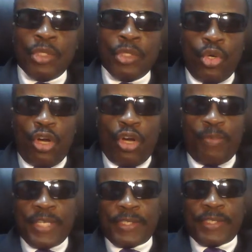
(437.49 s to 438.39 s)
to love
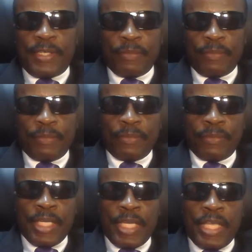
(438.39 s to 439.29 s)
mercy,
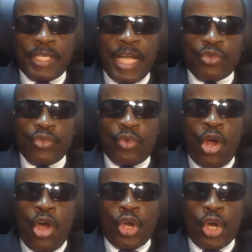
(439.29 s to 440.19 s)
and that you
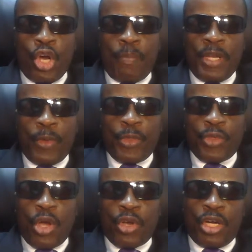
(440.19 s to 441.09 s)
walk humbly with
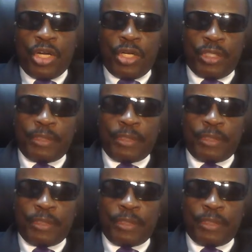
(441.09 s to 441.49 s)
your God."